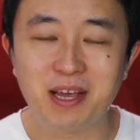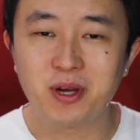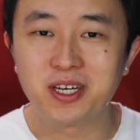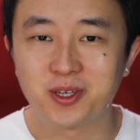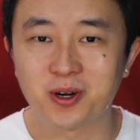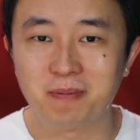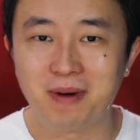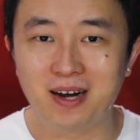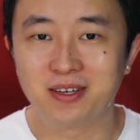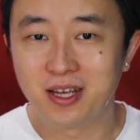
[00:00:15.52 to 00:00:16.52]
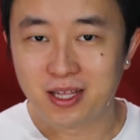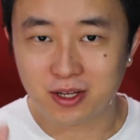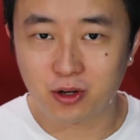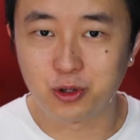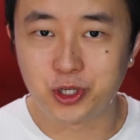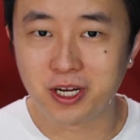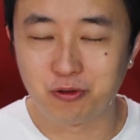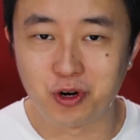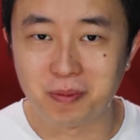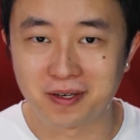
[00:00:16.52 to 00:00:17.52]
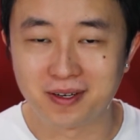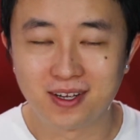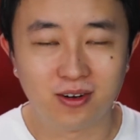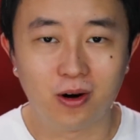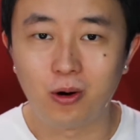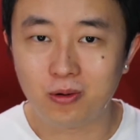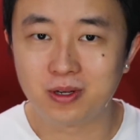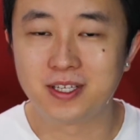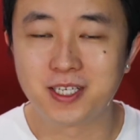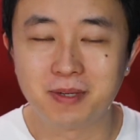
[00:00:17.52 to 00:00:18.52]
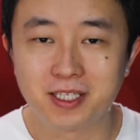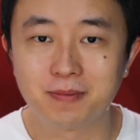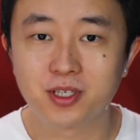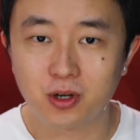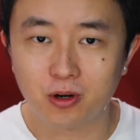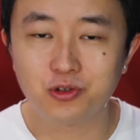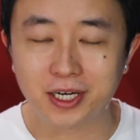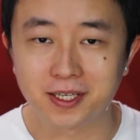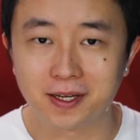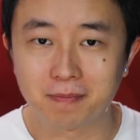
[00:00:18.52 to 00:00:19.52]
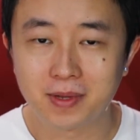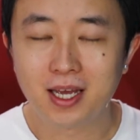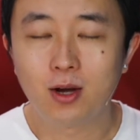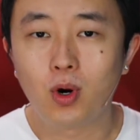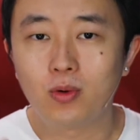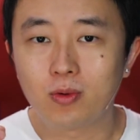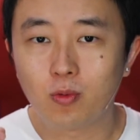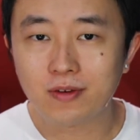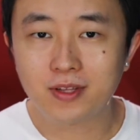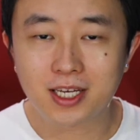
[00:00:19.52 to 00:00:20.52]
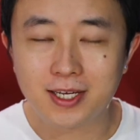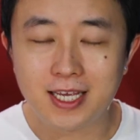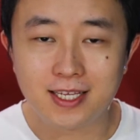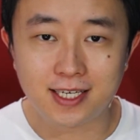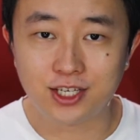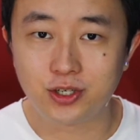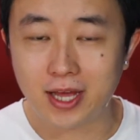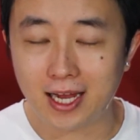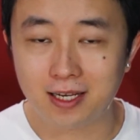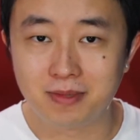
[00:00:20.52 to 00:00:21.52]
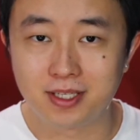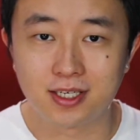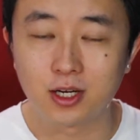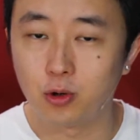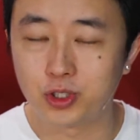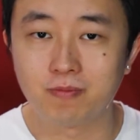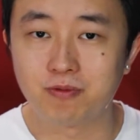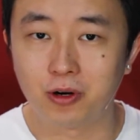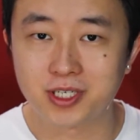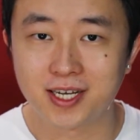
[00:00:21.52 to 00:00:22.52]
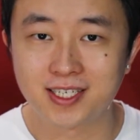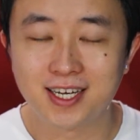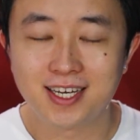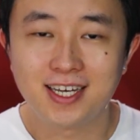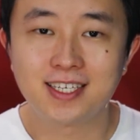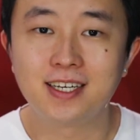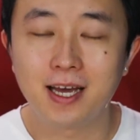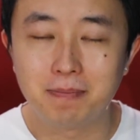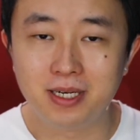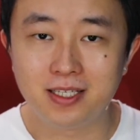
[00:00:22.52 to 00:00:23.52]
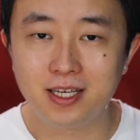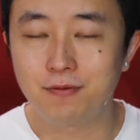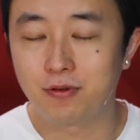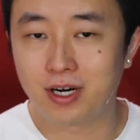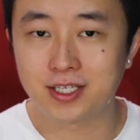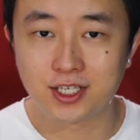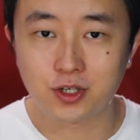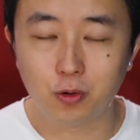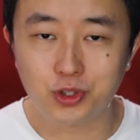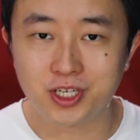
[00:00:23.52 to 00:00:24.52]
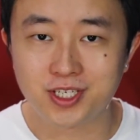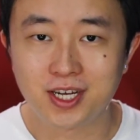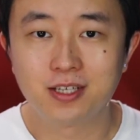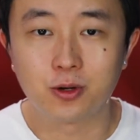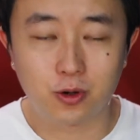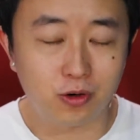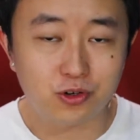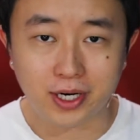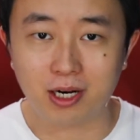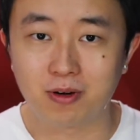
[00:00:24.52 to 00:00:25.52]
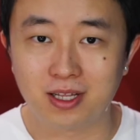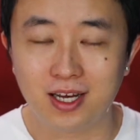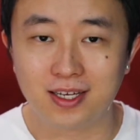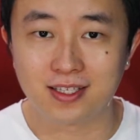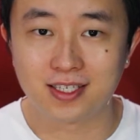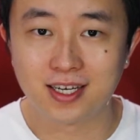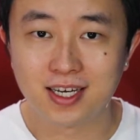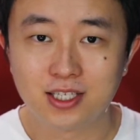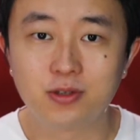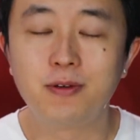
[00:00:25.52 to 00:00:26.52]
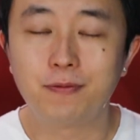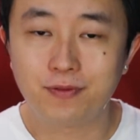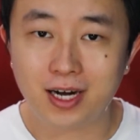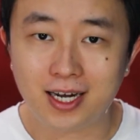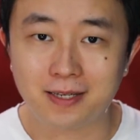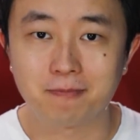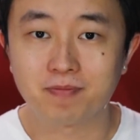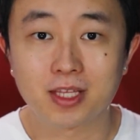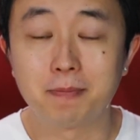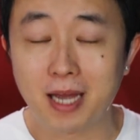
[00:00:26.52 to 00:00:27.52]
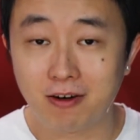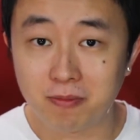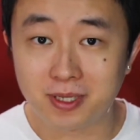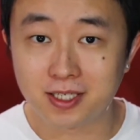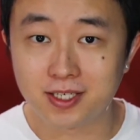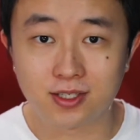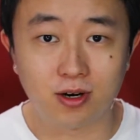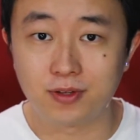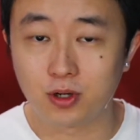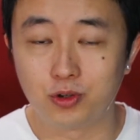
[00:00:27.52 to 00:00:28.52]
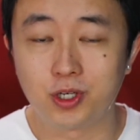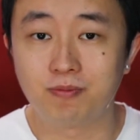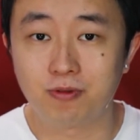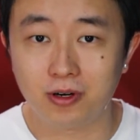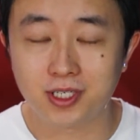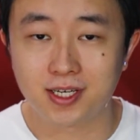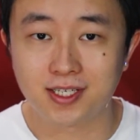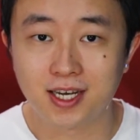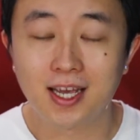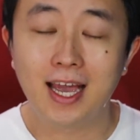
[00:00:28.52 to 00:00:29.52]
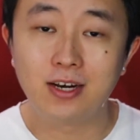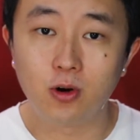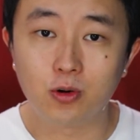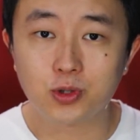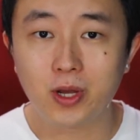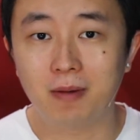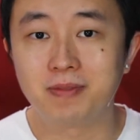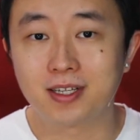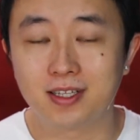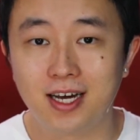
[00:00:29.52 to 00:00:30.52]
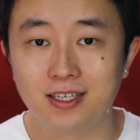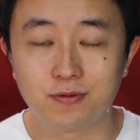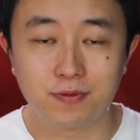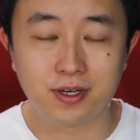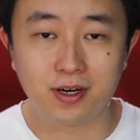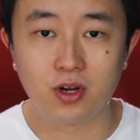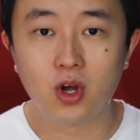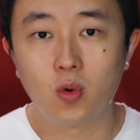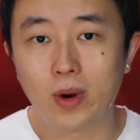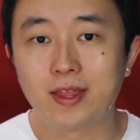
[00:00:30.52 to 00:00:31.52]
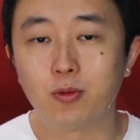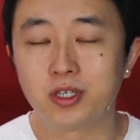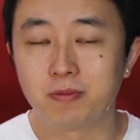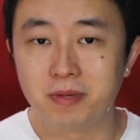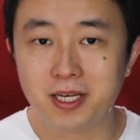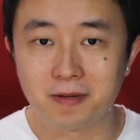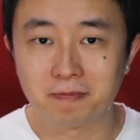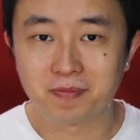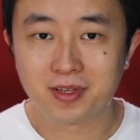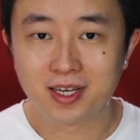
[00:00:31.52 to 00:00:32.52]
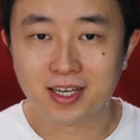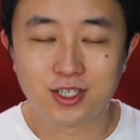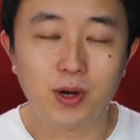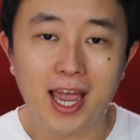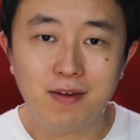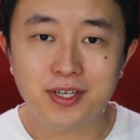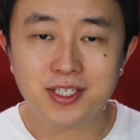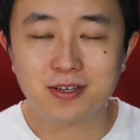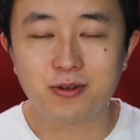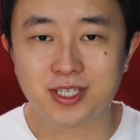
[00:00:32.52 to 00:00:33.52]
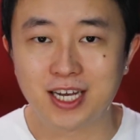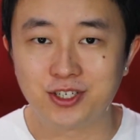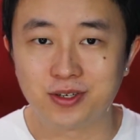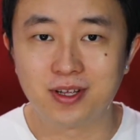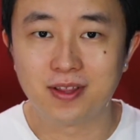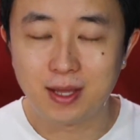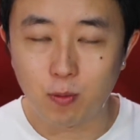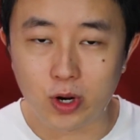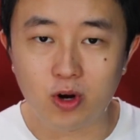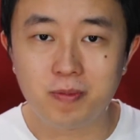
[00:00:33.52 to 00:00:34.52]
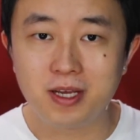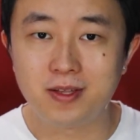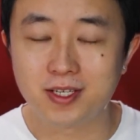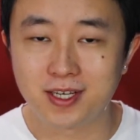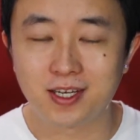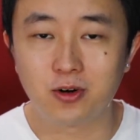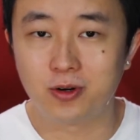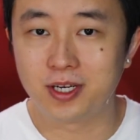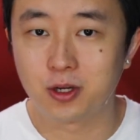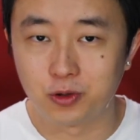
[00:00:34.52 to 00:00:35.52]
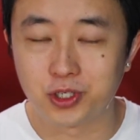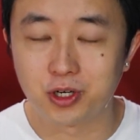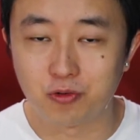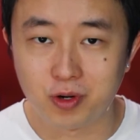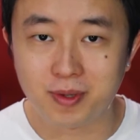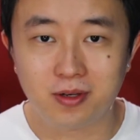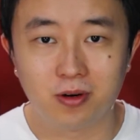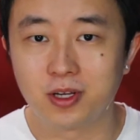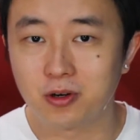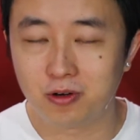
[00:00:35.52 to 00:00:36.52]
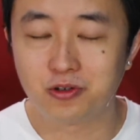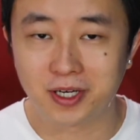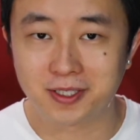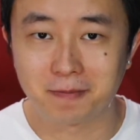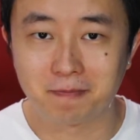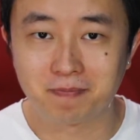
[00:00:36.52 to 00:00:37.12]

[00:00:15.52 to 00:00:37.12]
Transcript: we're going to talk about coaching agreement, or in simple terms, contracting. Well, one of the key essential elements in the coaching process is in the ability for us as coaches to contract our clients, to define the parameters of the coaching process, and also help the client to figure out where they want to be. So every single session, there will be this thing called the coaching agreement or the contracting.